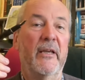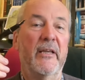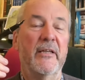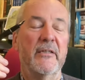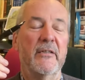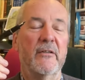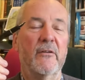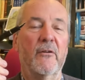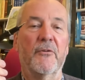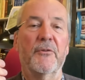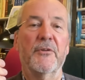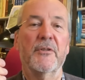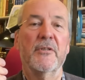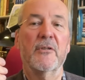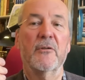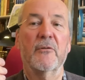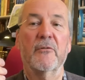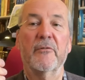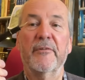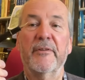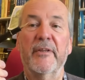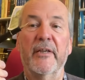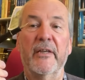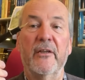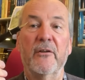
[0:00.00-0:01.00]
It's not the
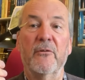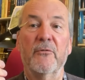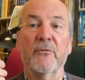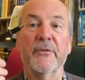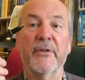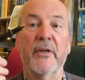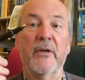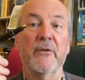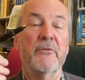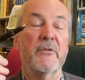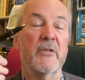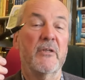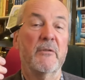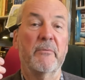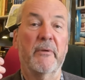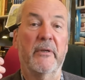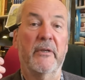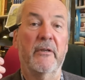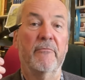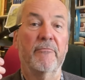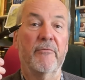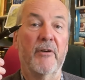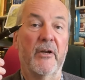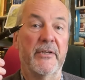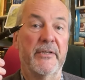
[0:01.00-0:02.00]
sort of thing you'll notice when
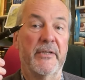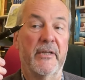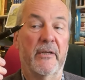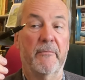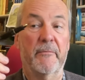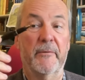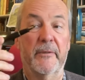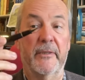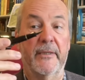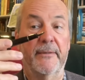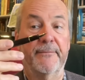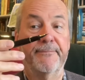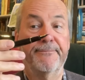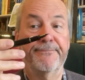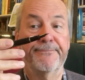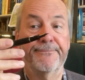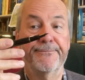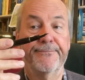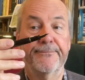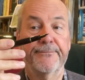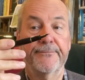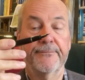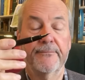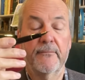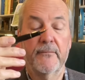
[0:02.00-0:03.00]
you're writing with it.
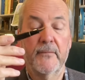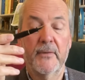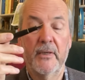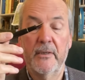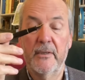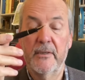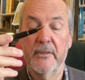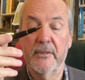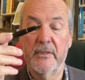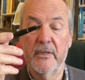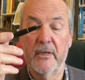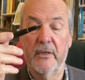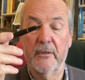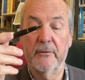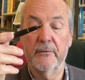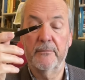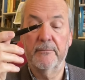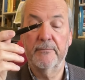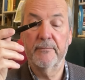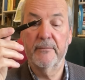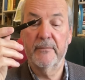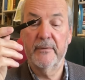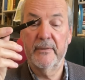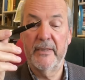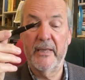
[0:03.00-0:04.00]
So
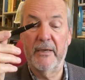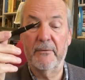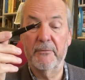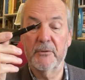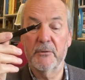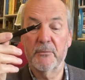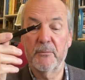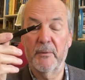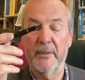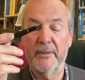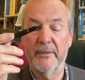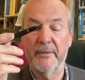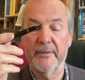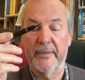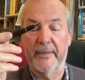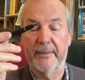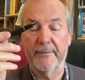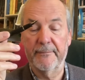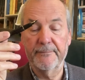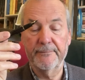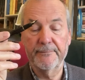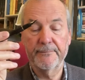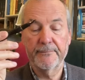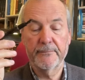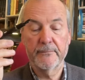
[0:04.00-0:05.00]
that was one
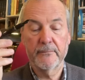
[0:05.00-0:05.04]
thing.